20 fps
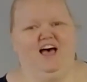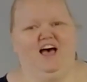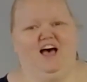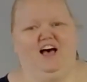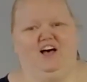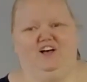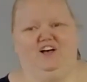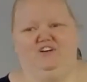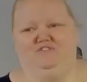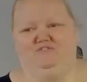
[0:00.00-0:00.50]

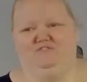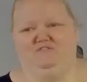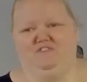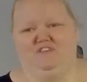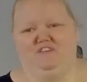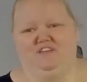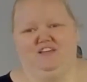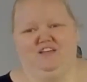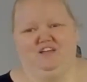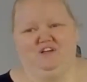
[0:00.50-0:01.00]

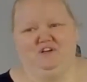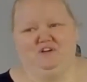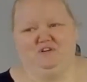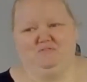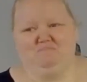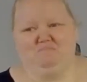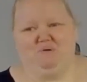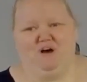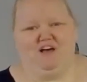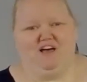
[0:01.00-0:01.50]

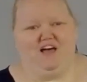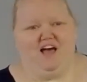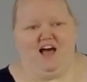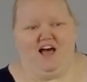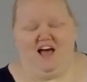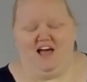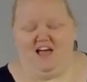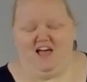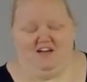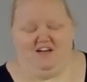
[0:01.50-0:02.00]
But
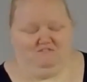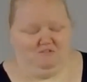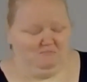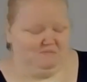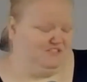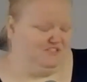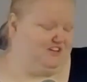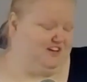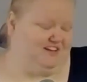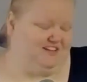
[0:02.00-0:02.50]
I haven't been
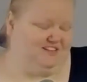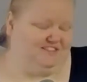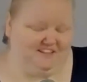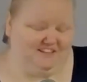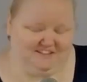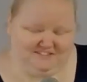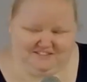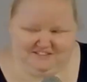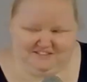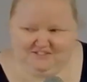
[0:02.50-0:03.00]
checking
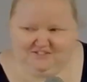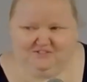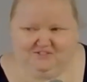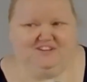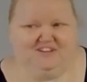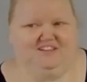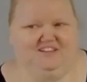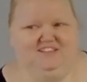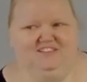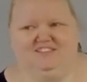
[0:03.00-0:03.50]
things in
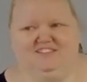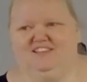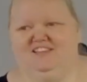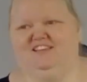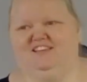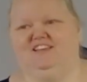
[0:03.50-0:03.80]
threes.